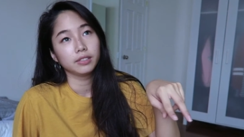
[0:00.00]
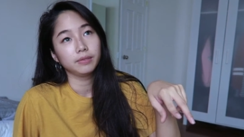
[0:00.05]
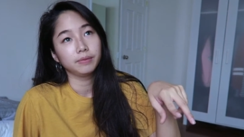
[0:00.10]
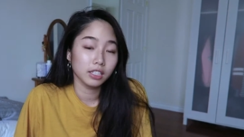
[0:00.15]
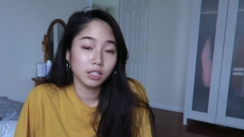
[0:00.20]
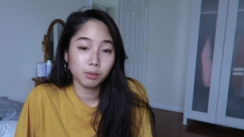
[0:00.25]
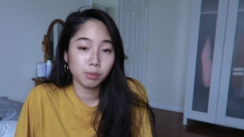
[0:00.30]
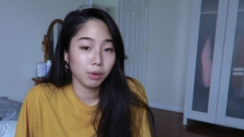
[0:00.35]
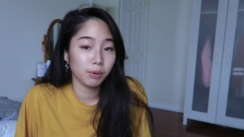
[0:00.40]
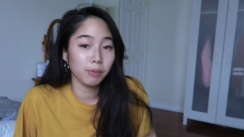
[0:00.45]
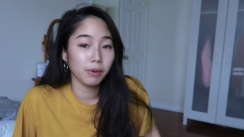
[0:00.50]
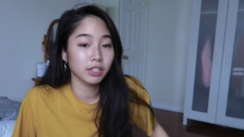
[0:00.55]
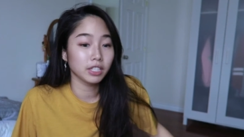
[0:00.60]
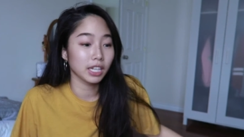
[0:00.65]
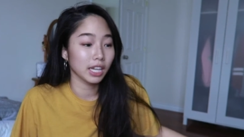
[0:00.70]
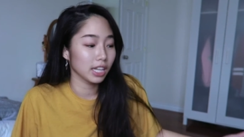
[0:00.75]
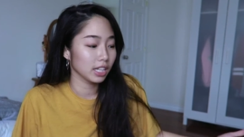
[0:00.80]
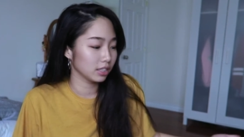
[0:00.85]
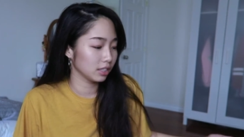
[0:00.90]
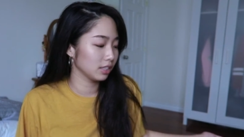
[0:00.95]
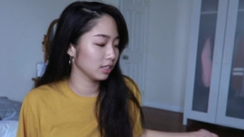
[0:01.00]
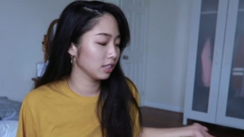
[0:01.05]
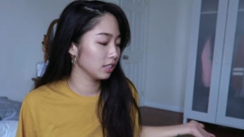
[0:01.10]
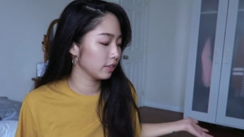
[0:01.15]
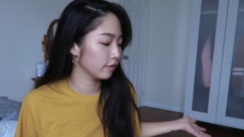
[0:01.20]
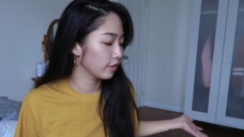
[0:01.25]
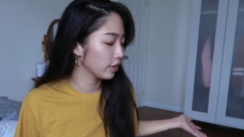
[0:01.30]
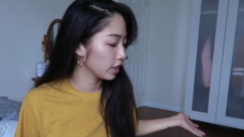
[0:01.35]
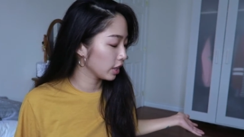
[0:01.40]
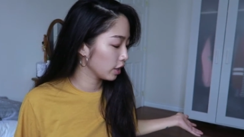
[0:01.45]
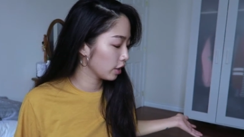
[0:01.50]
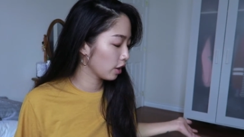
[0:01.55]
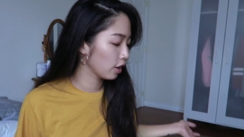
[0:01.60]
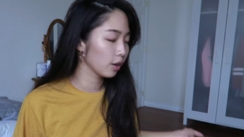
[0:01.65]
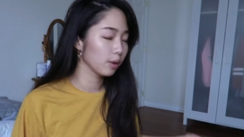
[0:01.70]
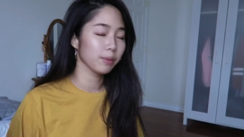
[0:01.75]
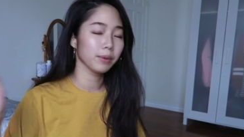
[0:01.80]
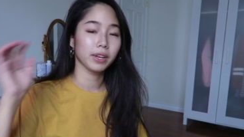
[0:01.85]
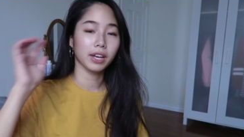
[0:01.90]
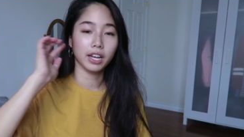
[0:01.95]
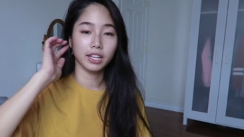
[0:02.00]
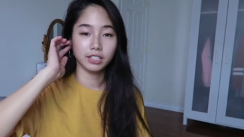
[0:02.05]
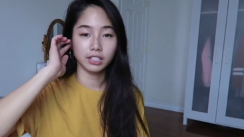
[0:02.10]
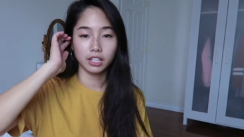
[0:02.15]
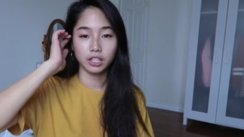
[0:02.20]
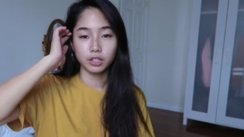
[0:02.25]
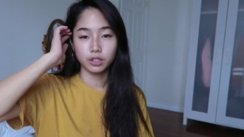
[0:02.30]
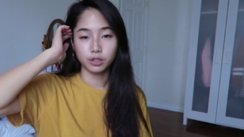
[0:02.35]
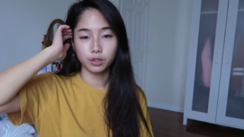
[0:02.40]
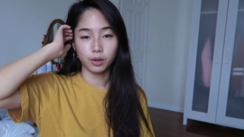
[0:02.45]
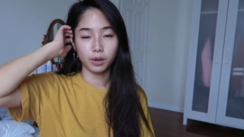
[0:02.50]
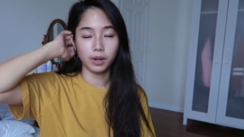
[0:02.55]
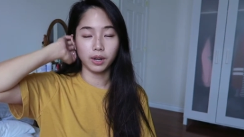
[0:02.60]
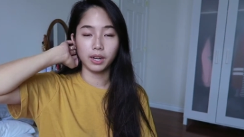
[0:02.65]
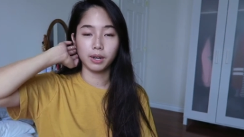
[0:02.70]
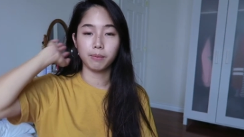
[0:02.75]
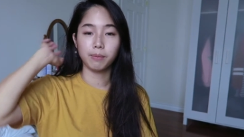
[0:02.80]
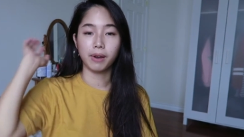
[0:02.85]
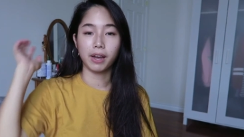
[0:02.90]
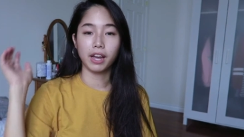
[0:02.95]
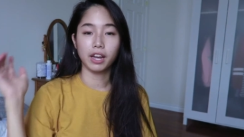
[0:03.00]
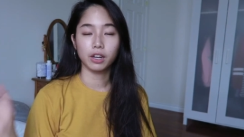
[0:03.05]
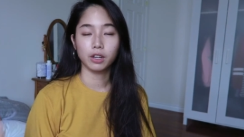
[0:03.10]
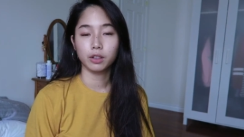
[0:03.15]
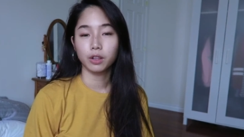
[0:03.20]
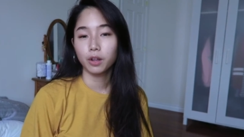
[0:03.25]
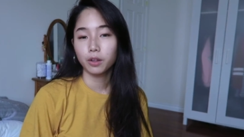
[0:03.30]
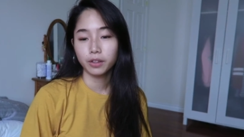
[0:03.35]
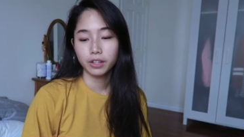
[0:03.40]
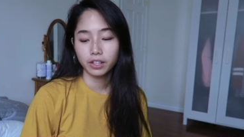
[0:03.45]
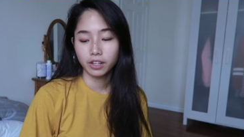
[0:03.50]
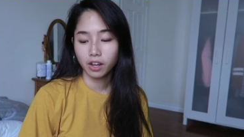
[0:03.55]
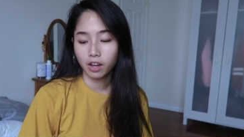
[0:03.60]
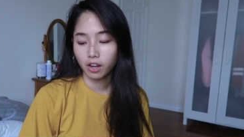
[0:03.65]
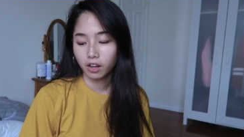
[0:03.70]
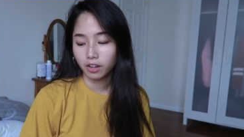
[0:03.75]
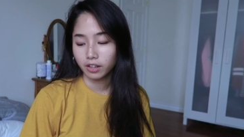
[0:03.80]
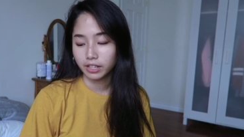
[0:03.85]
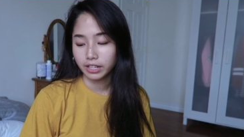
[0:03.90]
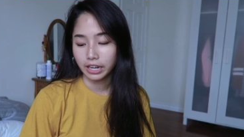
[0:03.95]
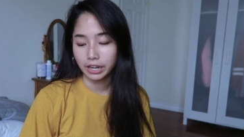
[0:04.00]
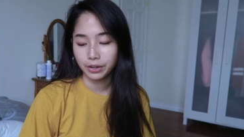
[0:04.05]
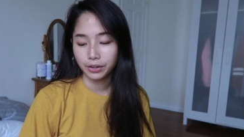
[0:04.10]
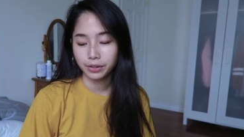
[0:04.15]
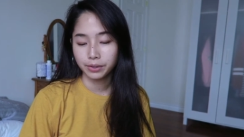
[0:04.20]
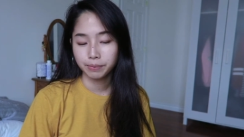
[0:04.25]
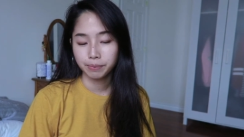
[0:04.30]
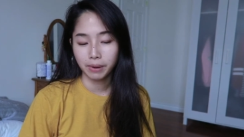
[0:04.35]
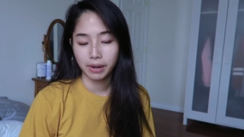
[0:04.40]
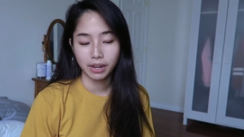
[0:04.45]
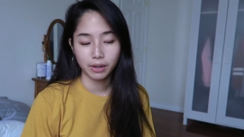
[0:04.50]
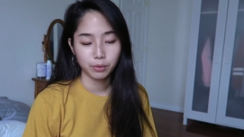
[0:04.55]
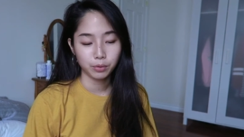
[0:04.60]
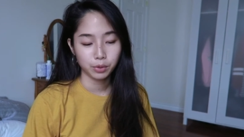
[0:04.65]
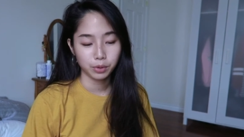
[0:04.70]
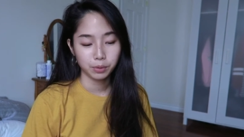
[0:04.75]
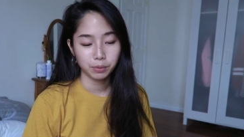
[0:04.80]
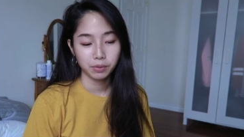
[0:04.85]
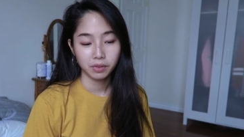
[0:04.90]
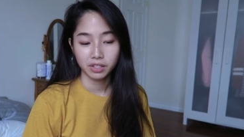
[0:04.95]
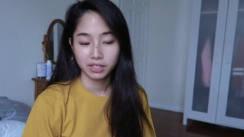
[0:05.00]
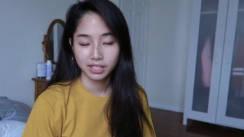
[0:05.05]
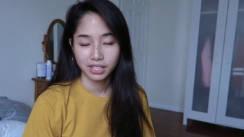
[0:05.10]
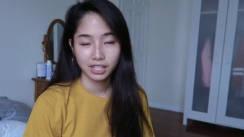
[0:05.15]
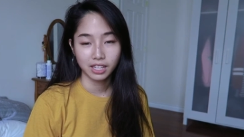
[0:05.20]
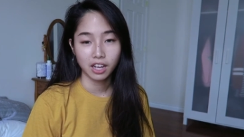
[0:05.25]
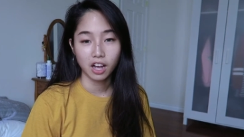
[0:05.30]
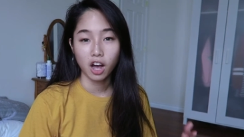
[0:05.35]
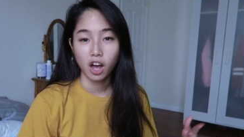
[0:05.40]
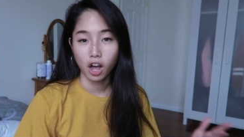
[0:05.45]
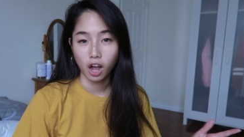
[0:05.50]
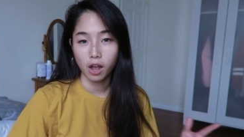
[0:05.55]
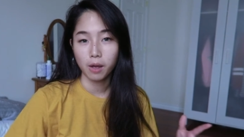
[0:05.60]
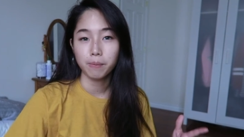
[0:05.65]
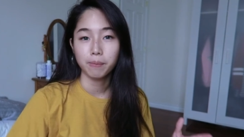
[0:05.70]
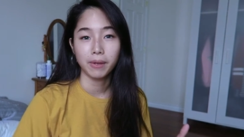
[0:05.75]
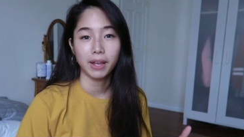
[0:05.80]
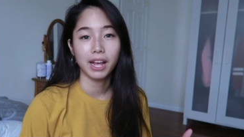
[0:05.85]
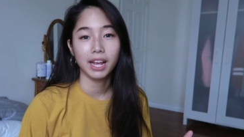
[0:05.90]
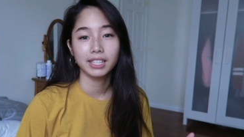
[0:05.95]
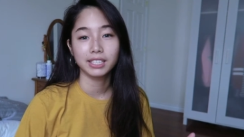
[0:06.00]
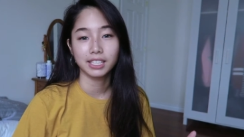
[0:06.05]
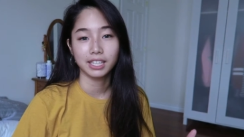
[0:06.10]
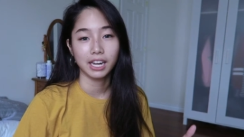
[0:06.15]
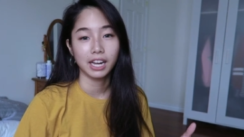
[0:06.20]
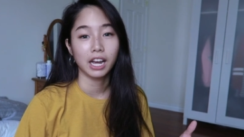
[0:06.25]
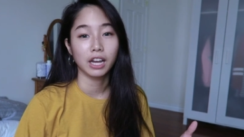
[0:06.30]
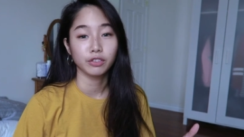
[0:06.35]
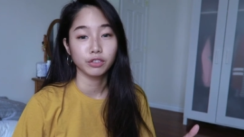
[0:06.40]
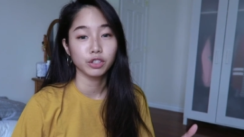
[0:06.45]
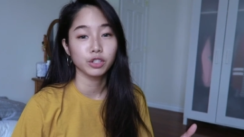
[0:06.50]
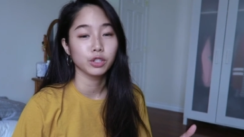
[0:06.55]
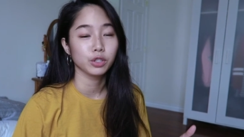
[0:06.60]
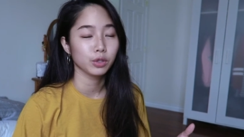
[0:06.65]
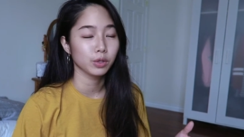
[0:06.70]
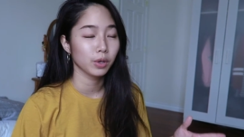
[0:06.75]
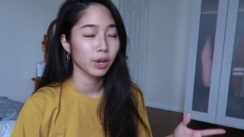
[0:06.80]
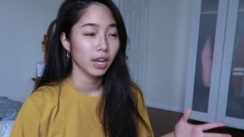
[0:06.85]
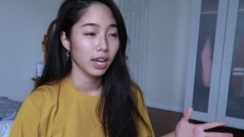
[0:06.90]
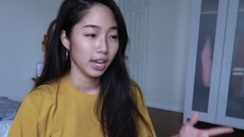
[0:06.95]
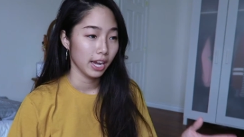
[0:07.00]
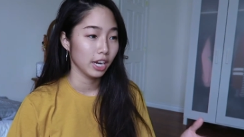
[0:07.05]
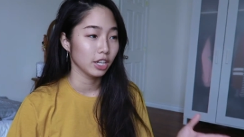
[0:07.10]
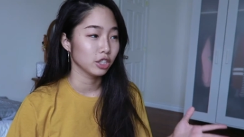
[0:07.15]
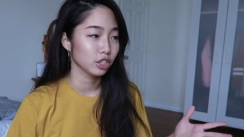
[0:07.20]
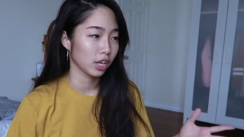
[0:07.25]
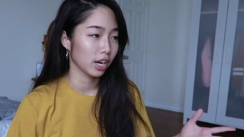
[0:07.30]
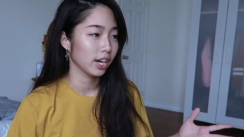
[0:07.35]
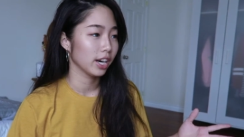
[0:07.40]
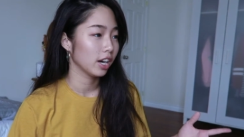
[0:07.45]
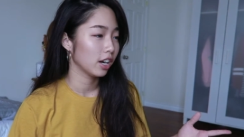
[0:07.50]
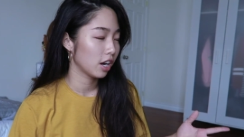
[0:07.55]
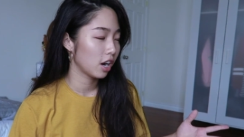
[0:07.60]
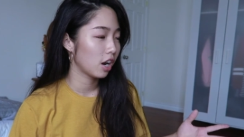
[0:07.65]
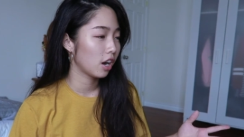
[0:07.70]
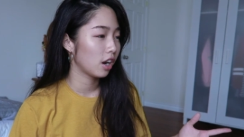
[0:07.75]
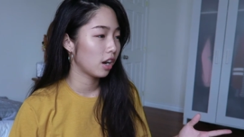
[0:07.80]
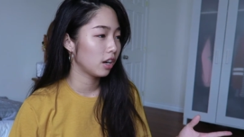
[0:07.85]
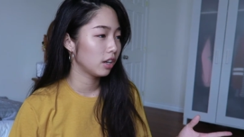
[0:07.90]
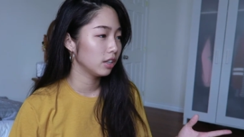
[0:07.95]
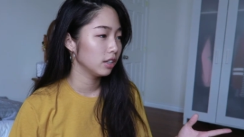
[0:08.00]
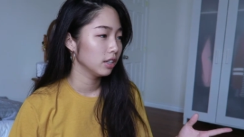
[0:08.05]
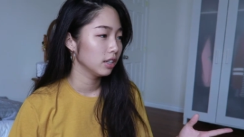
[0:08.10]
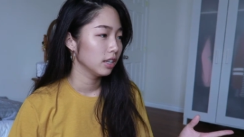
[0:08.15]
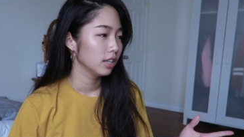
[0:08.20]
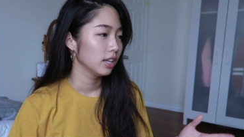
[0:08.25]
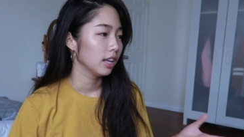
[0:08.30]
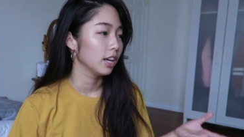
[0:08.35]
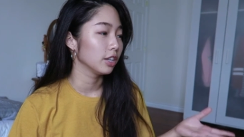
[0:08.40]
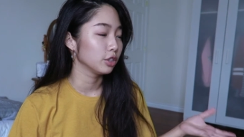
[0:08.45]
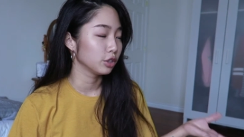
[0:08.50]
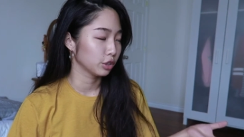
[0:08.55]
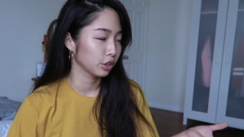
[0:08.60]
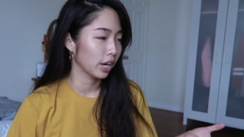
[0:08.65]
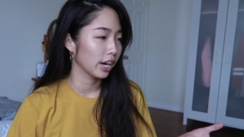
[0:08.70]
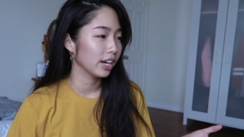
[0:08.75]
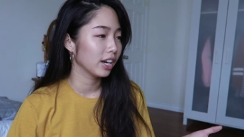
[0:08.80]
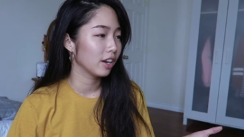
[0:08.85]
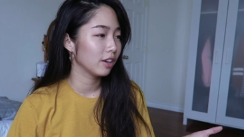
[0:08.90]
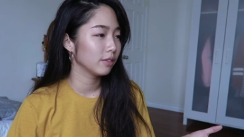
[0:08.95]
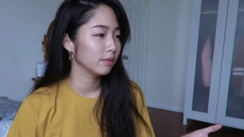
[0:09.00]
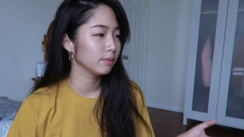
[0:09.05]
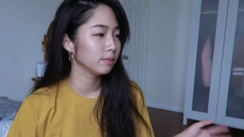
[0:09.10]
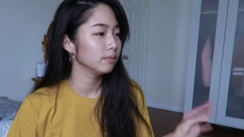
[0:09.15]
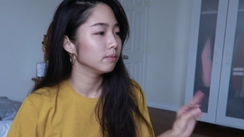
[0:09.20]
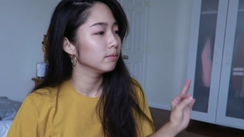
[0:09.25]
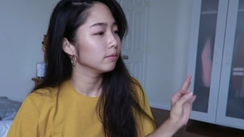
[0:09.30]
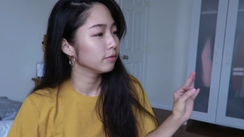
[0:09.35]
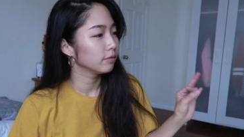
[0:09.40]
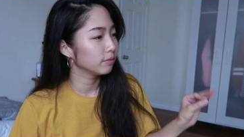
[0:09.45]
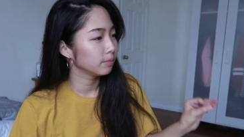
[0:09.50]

this is pretty much it to this video hope you guys enjoyed my clothing haul now my room looks like a hot mess and i have to do a try on haul a try on